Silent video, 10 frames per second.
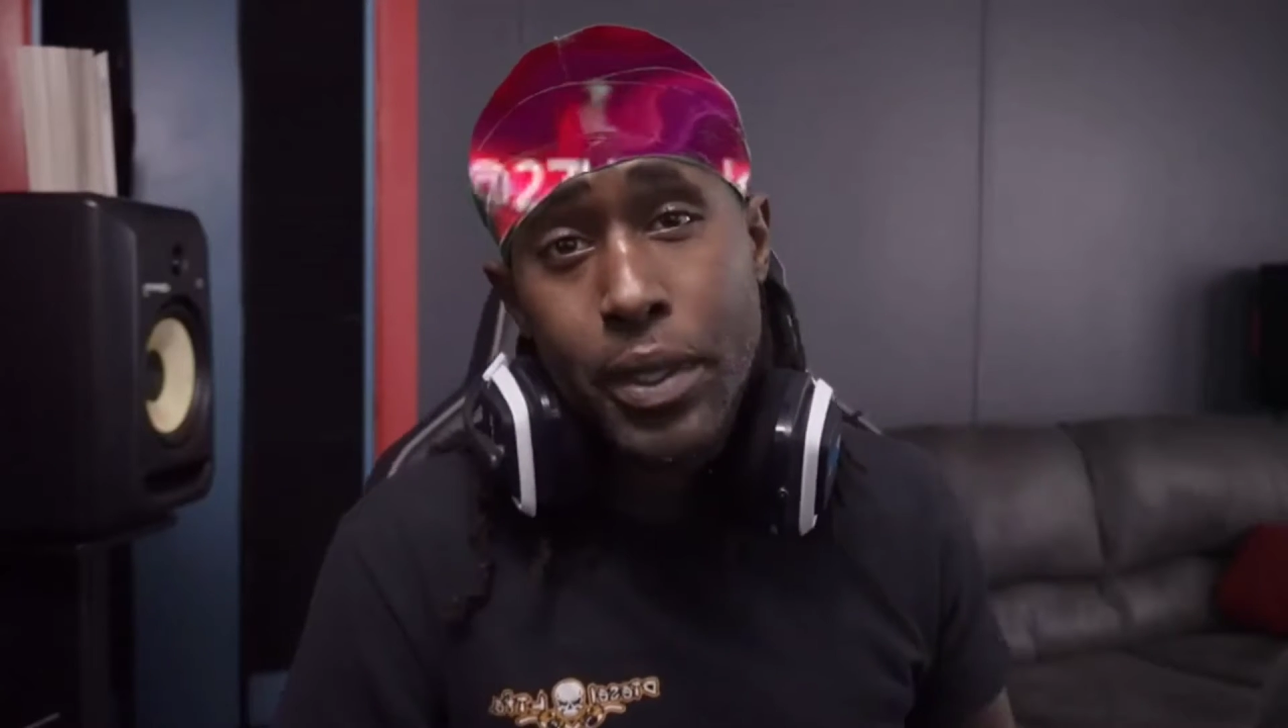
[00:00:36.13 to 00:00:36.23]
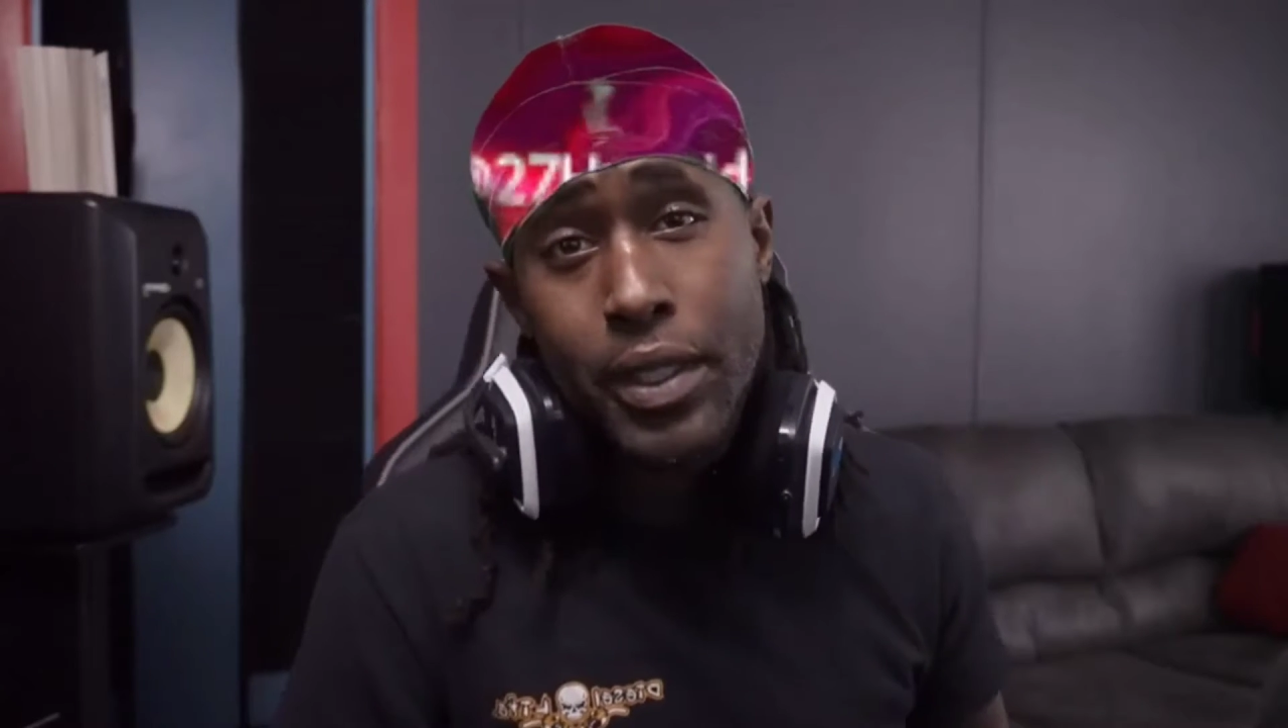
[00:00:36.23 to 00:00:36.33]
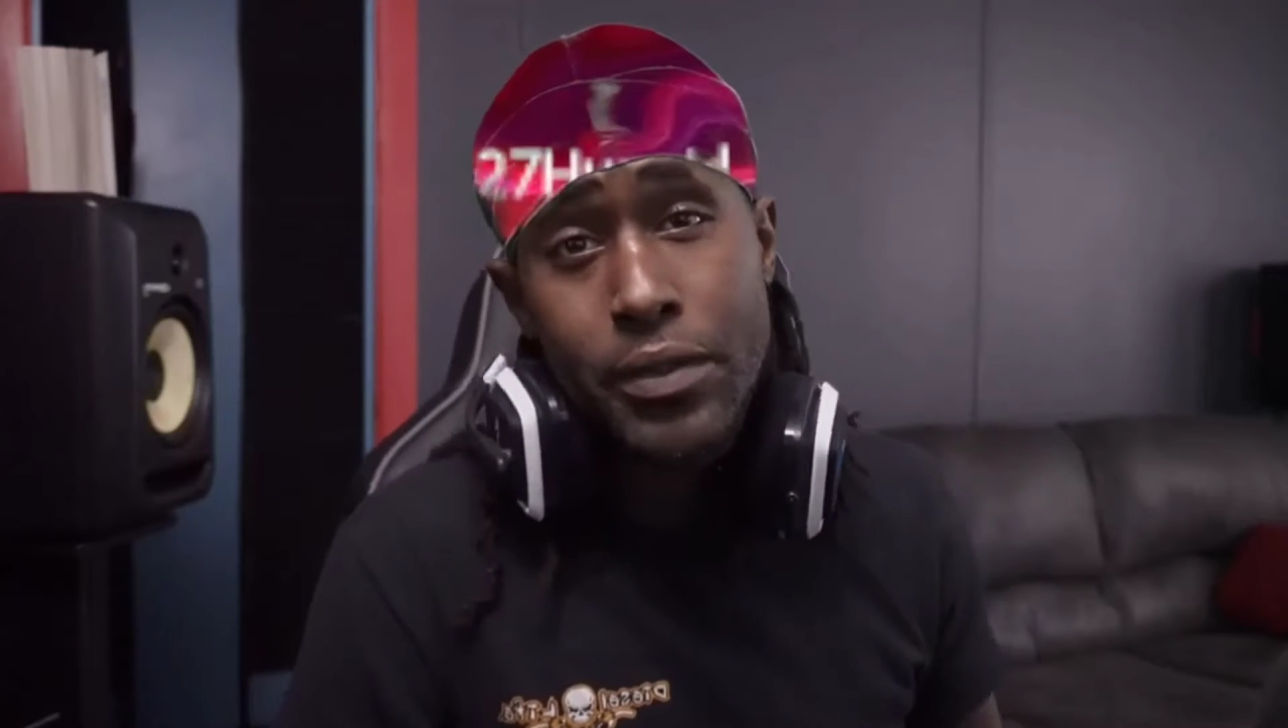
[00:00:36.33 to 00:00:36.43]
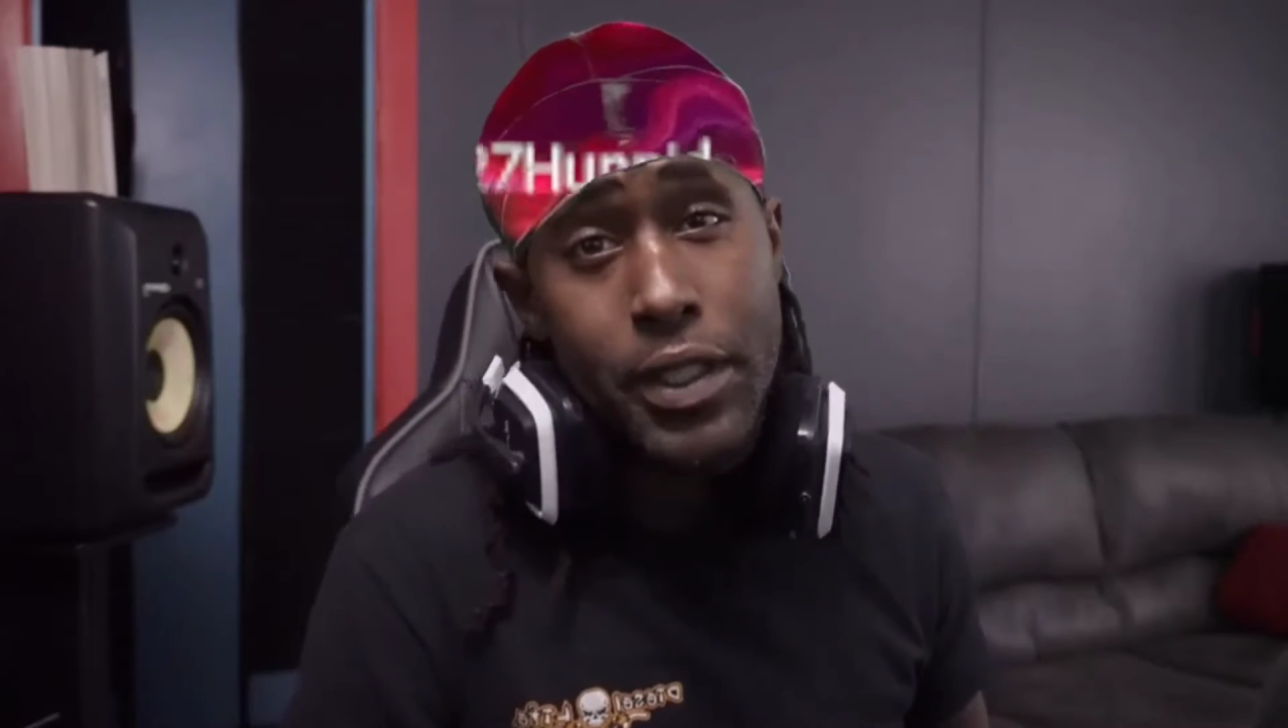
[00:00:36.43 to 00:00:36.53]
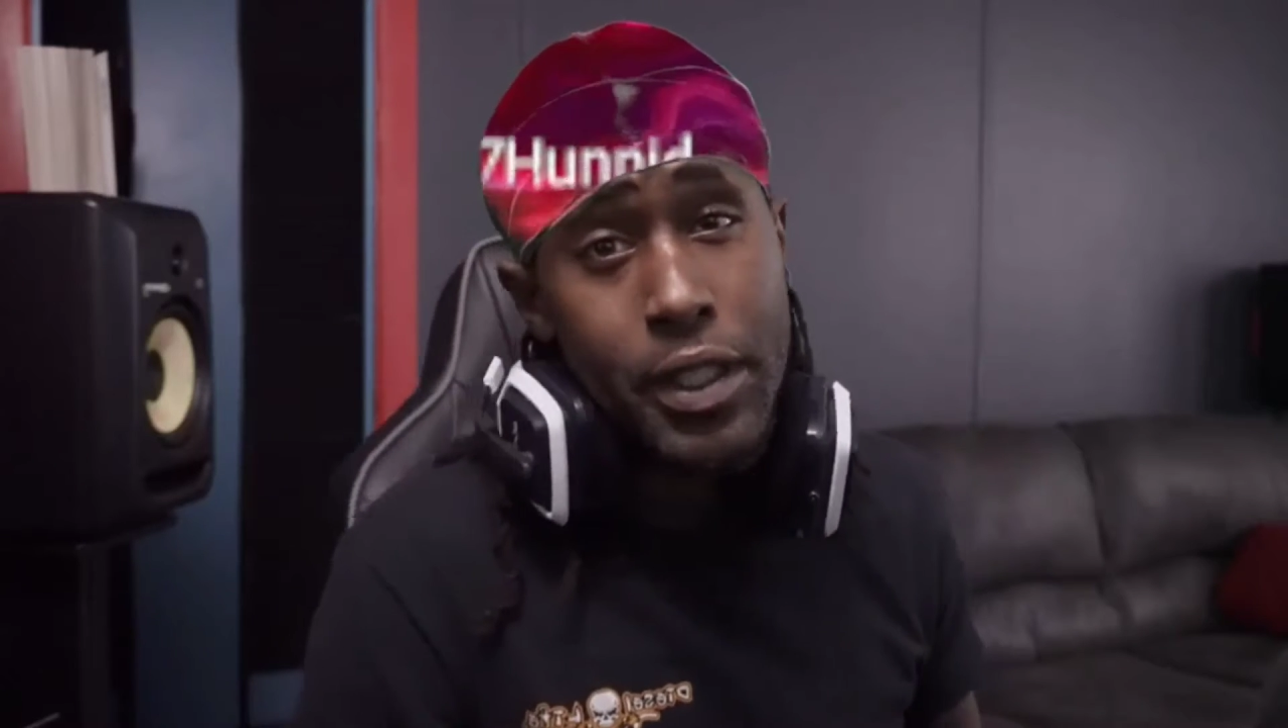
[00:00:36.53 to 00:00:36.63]

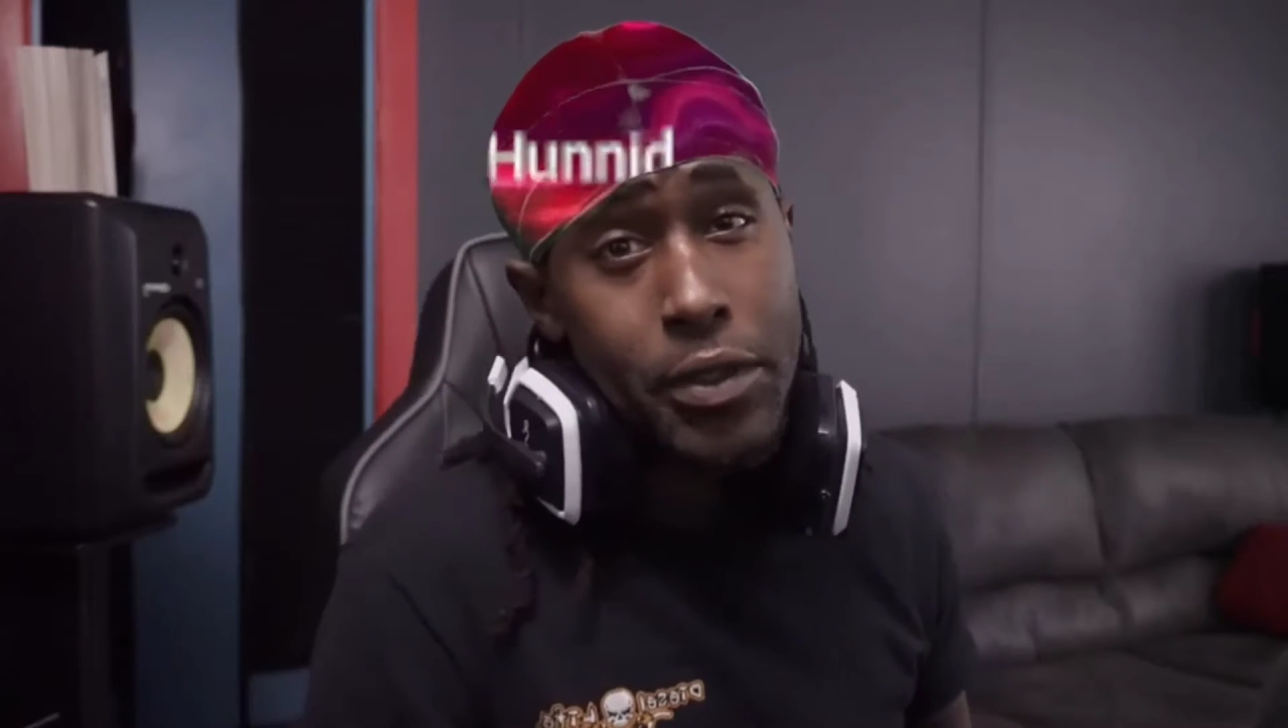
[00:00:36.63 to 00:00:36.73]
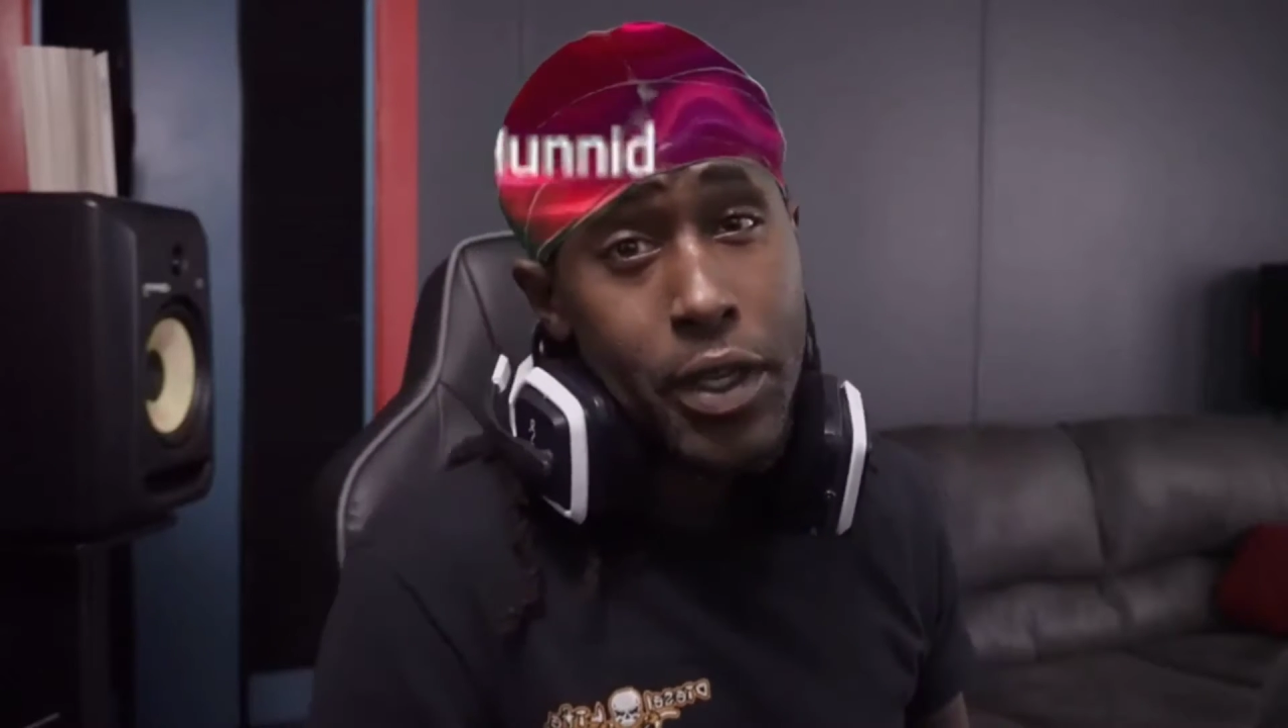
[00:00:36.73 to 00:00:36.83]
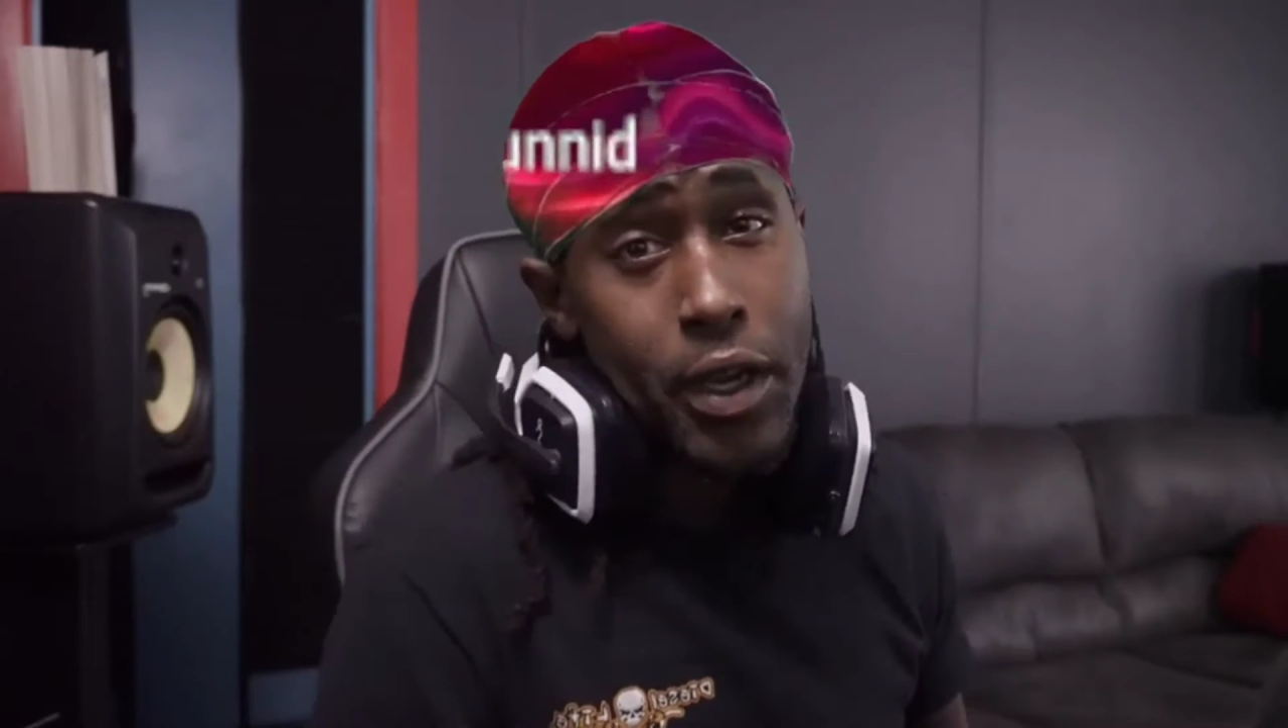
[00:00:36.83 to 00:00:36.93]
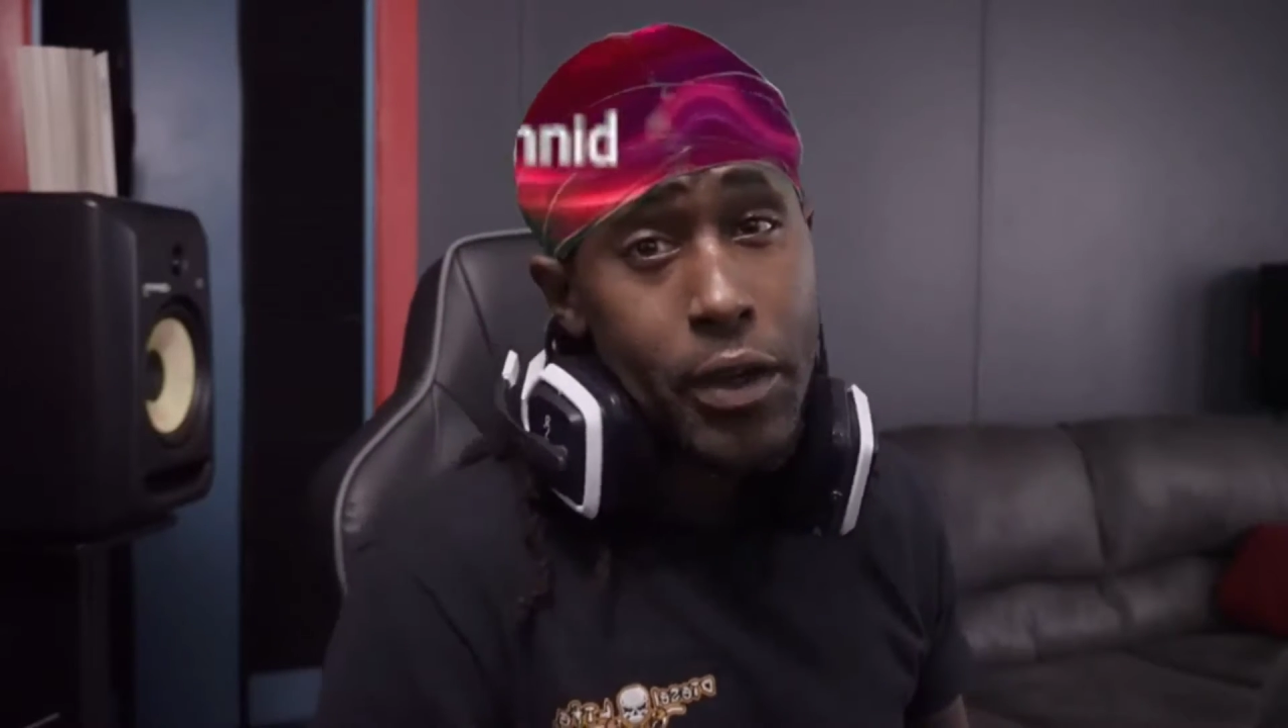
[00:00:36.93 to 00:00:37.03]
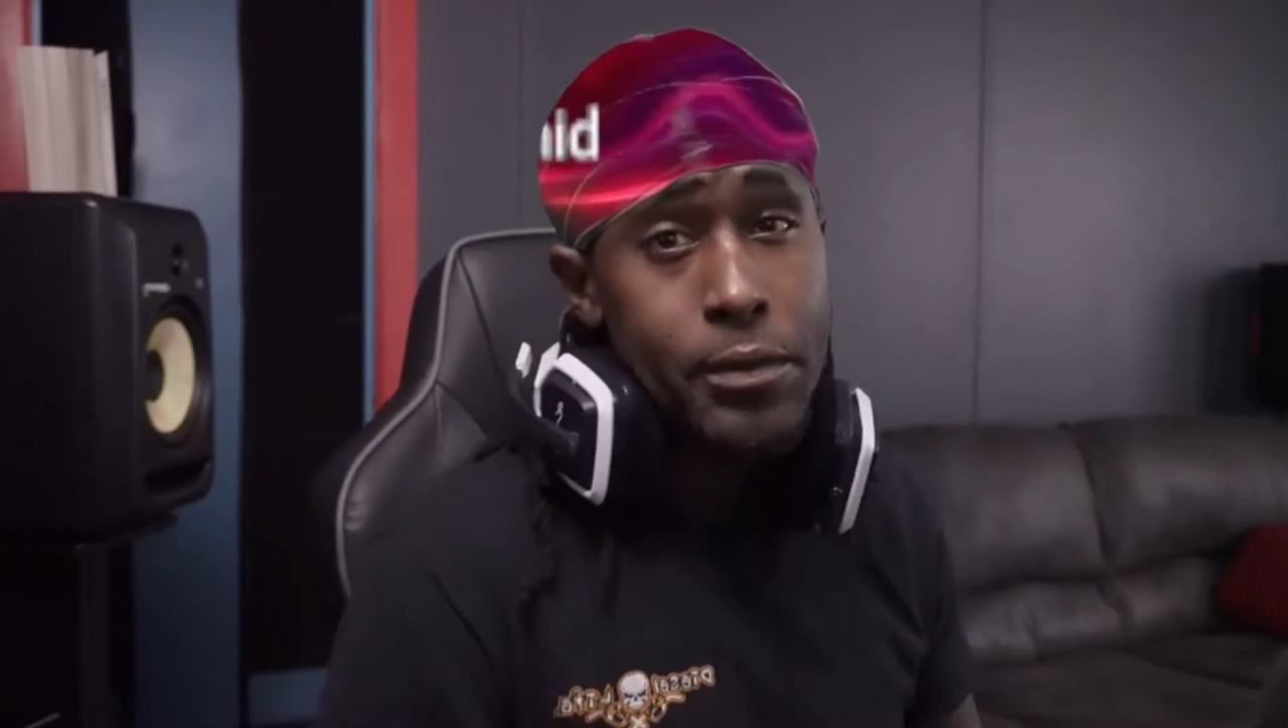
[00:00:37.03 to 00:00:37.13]
this video,
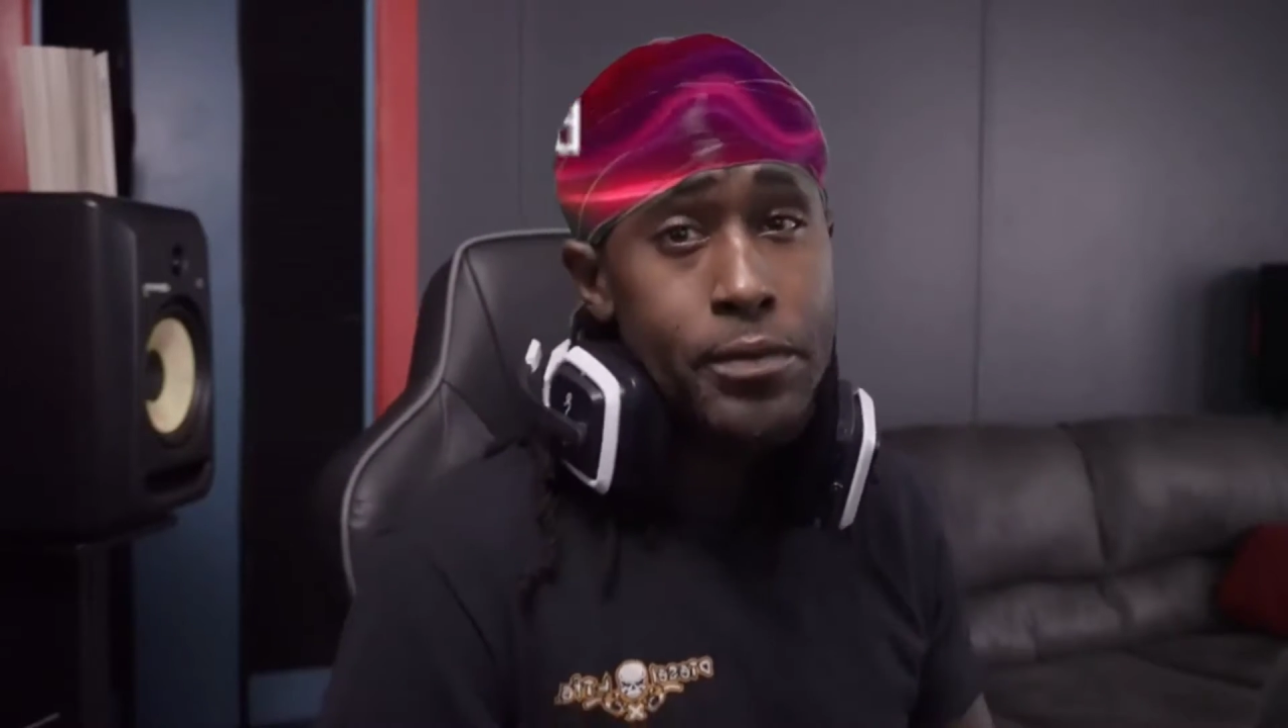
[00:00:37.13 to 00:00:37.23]
y'all.